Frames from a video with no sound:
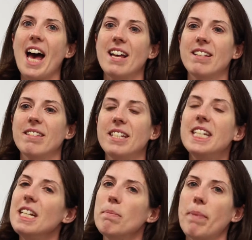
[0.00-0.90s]
as
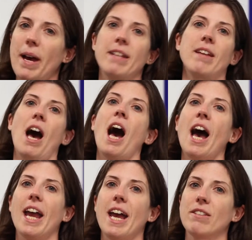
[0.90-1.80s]
deep as
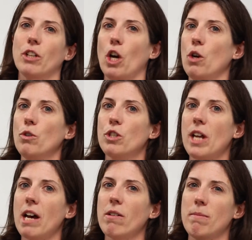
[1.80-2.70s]
I, as a coach
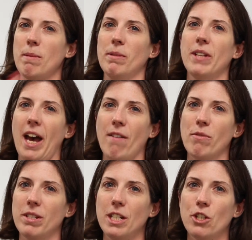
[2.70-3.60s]
now, am able to
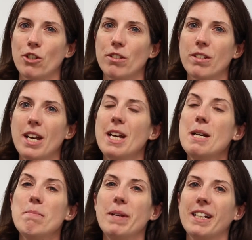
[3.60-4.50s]
have with teachers,
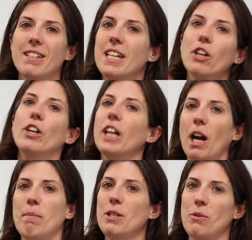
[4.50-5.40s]
because he couldn't
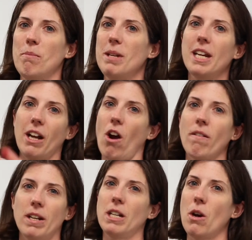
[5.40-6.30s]
come into a meeting
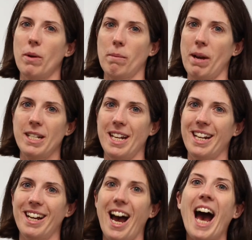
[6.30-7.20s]
already knowing my
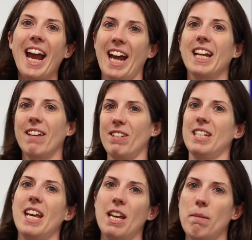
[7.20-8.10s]
data. I had to give it
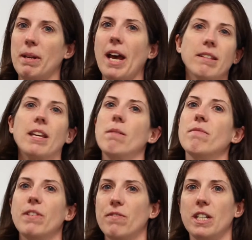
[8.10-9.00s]
to him and ask
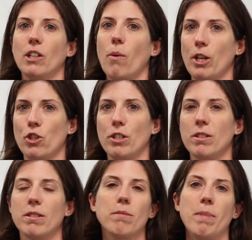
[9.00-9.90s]
him 15
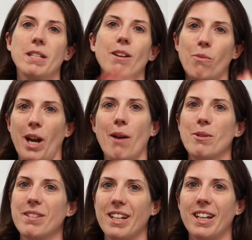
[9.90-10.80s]
questions based on what I
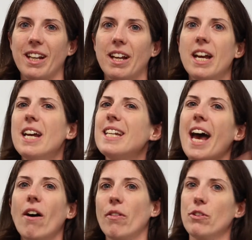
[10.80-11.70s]
was thinking.
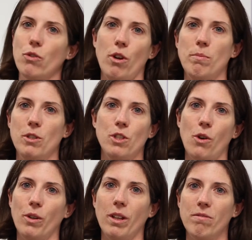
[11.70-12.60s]
Now the script is
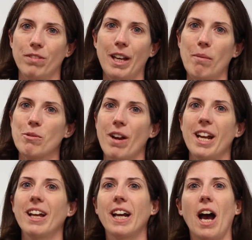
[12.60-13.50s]
totally flipped,
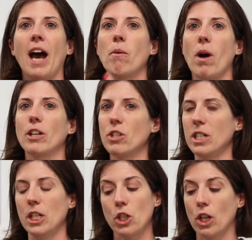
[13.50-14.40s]
right? Like I watch a
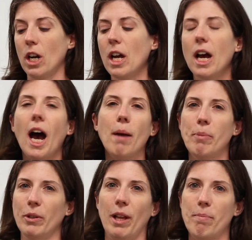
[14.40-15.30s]
teacher, I
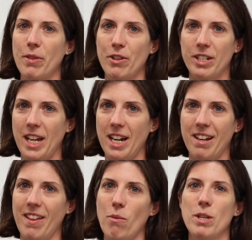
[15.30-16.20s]
pull up their
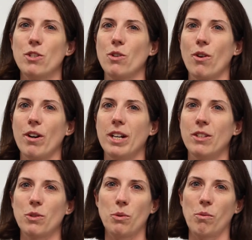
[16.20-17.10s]
data that we store
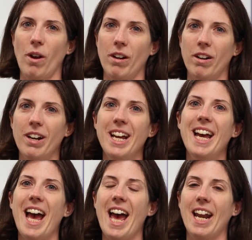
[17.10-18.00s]
in Schoolrunner,
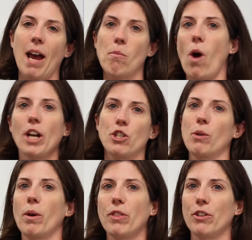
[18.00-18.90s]
and I'm
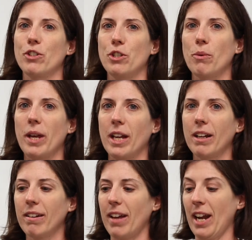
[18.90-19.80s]
watching what they're
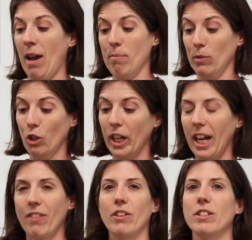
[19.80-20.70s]
doing, and I'm
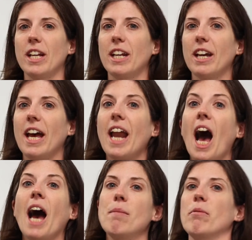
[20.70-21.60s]
looking at their data, and
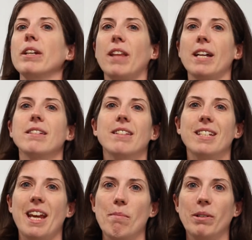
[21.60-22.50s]
I bring that to
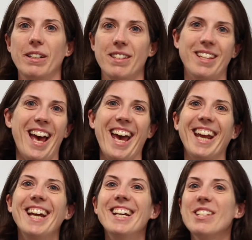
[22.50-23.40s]
the table and
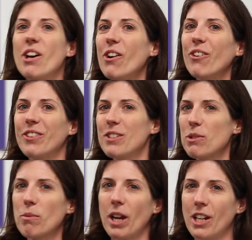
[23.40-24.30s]
say, so this
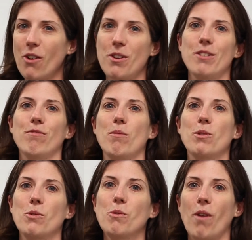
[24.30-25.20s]
is what I noticed from
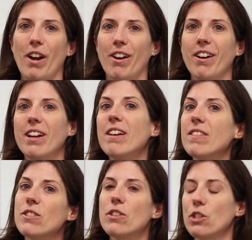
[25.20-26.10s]
Schoolrunner.
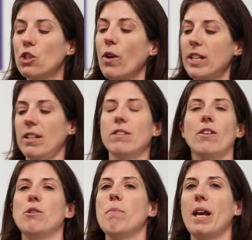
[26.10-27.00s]
This is the choice I
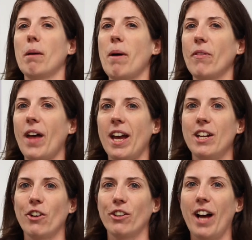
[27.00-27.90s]
saw you make about that
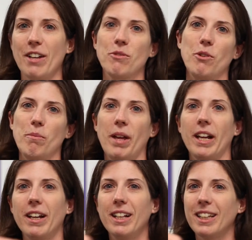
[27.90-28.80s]
in your classroom.
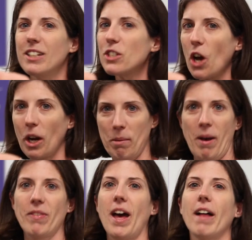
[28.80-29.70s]
Like, let's talk
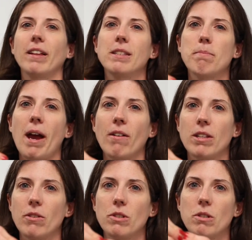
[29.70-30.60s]
about that. Let's
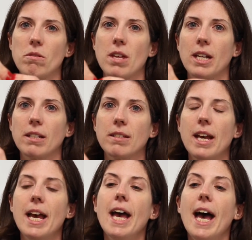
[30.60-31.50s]
marry those 2 things.
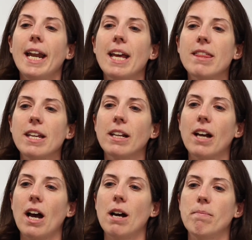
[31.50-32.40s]
And I
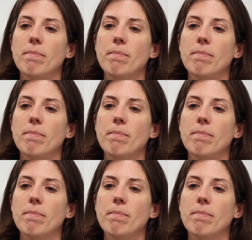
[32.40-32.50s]
think